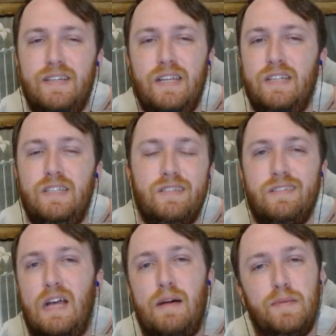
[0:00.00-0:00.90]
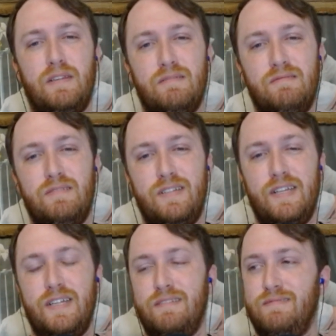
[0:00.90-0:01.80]
it's just sloppy.
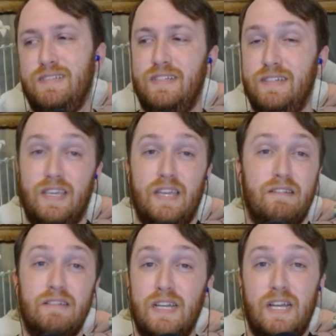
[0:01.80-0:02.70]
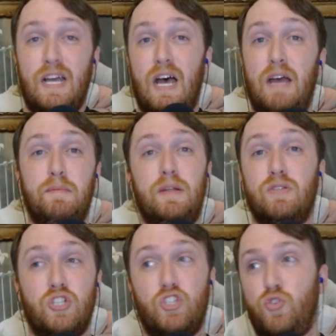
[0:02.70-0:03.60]
And again, I'm here
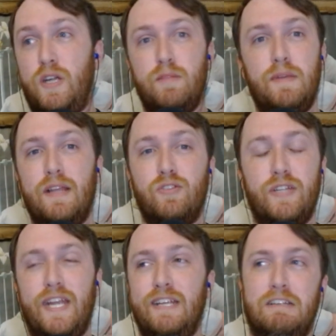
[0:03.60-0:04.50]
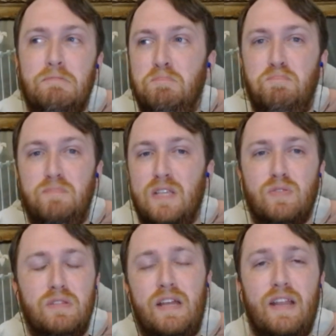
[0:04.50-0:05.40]
just trying to be entertained. This
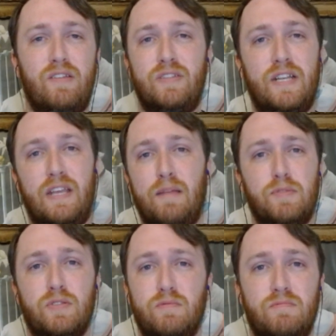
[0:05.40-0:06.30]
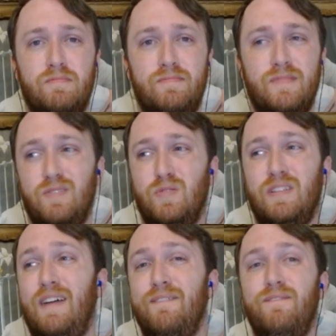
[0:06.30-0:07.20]
was not an entertaining episode. This was
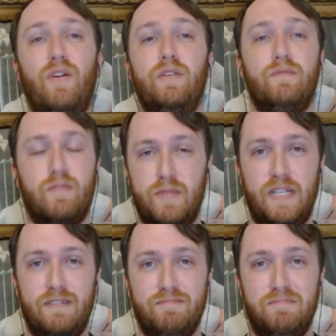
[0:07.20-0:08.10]
not fun for me.